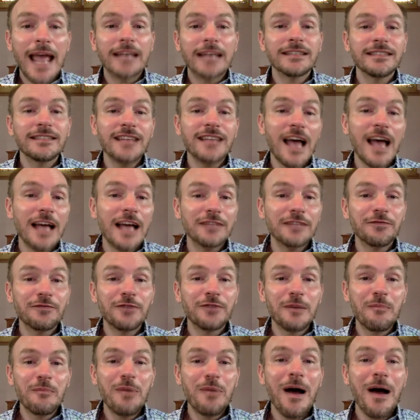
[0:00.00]
aside
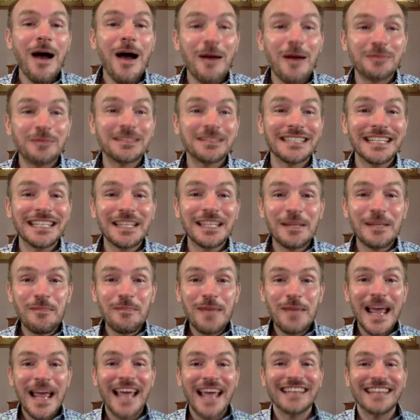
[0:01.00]
from Pops in the
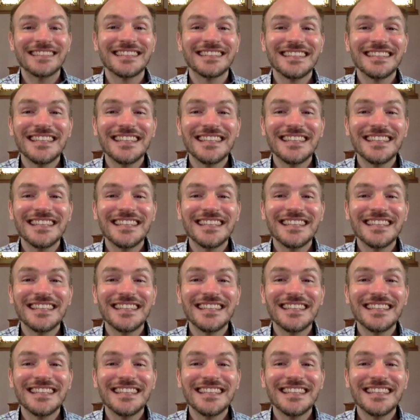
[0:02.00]
band.